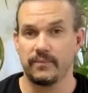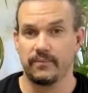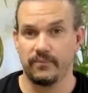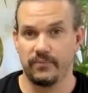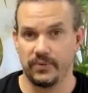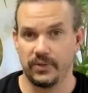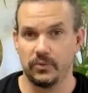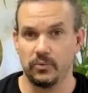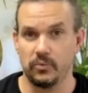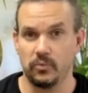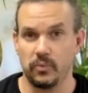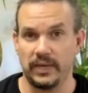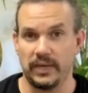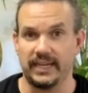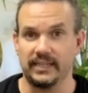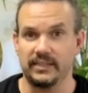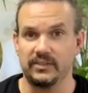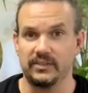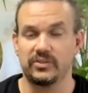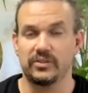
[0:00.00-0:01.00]
Few
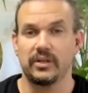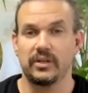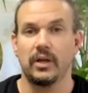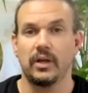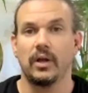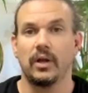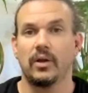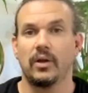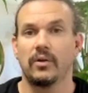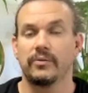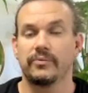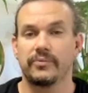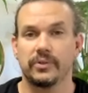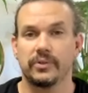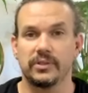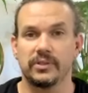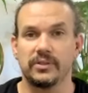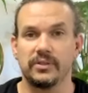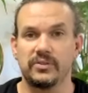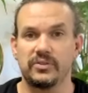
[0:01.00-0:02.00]
ways.
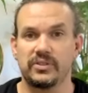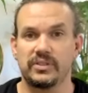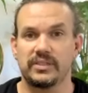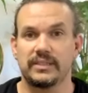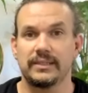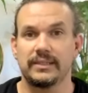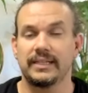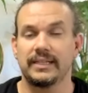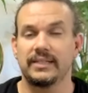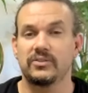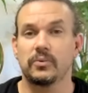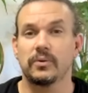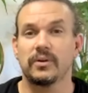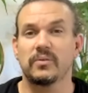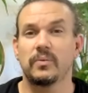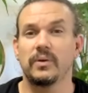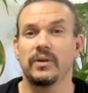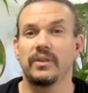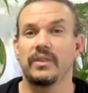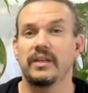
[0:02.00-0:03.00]
First, let's work
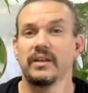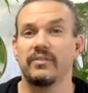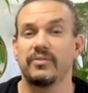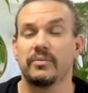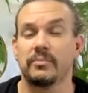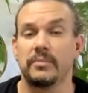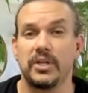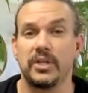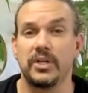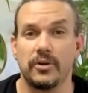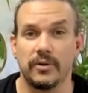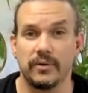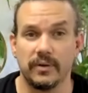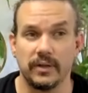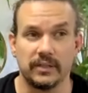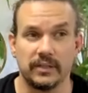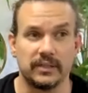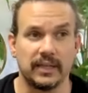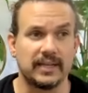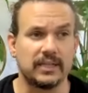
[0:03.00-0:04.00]
with it from
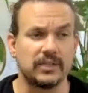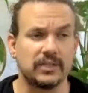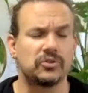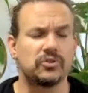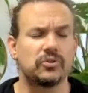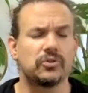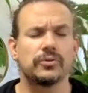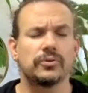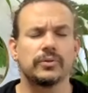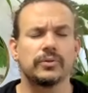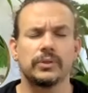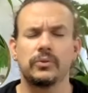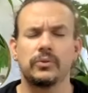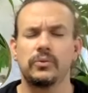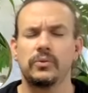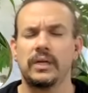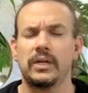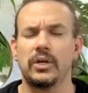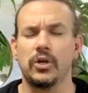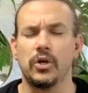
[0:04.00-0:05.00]
like a
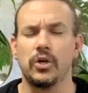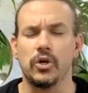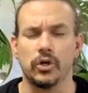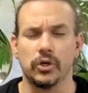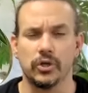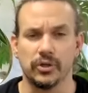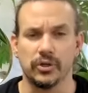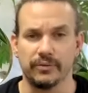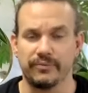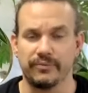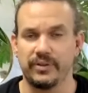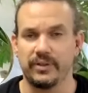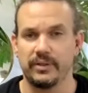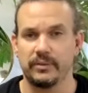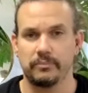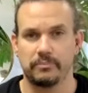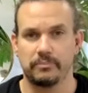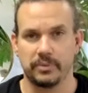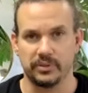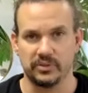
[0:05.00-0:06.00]
true nerve
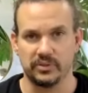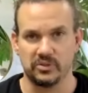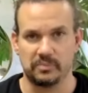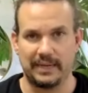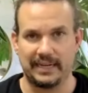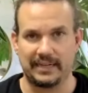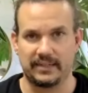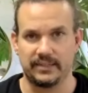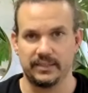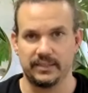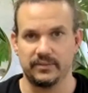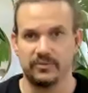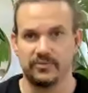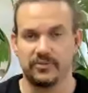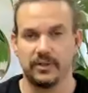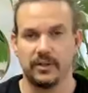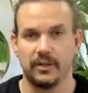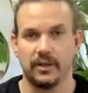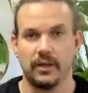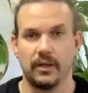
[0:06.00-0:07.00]
perspective.
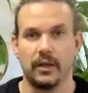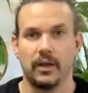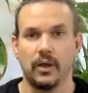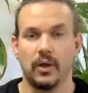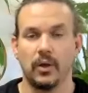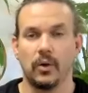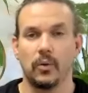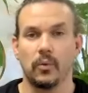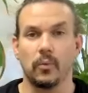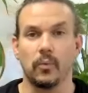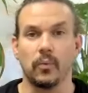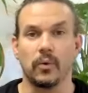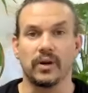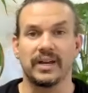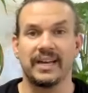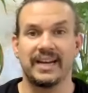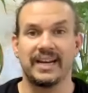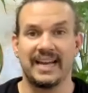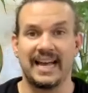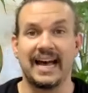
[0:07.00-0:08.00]
We're
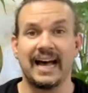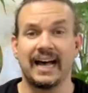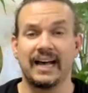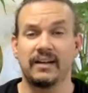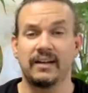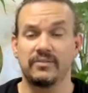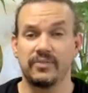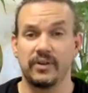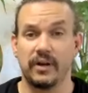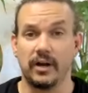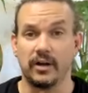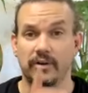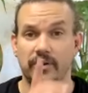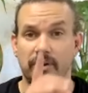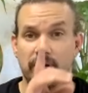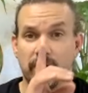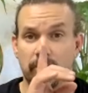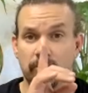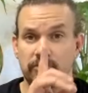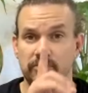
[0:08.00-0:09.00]
going to have our
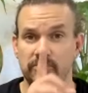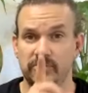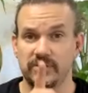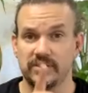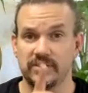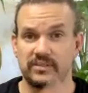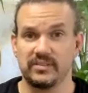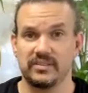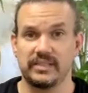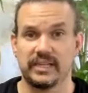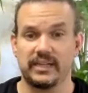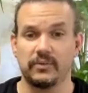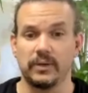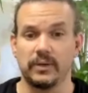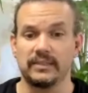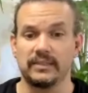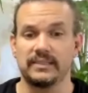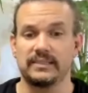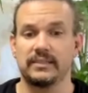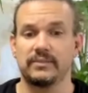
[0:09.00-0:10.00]
nose stay
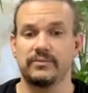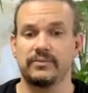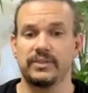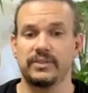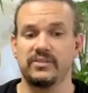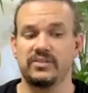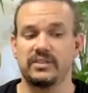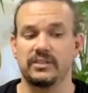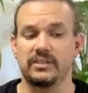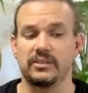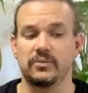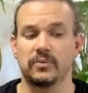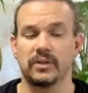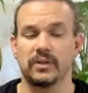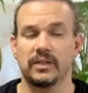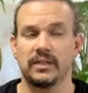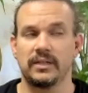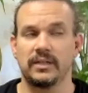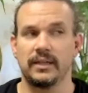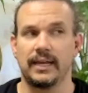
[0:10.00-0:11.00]
relatively still, and we're
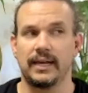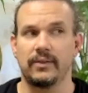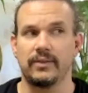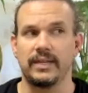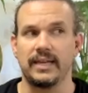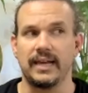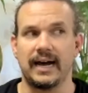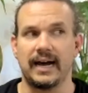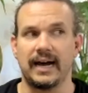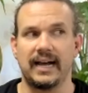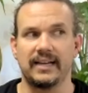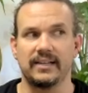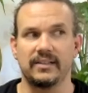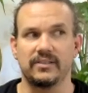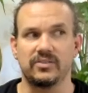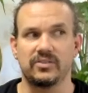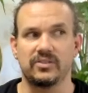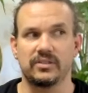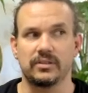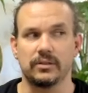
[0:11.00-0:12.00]
going to allow the
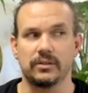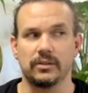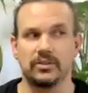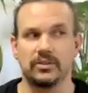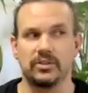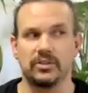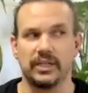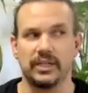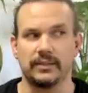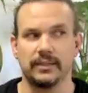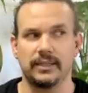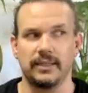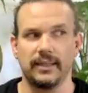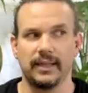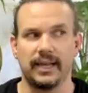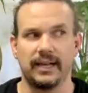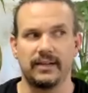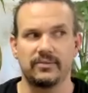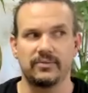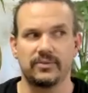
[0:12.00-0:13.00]
eyes to look gently
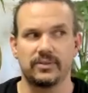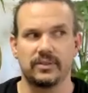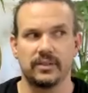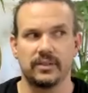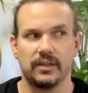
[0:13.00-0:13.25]
left,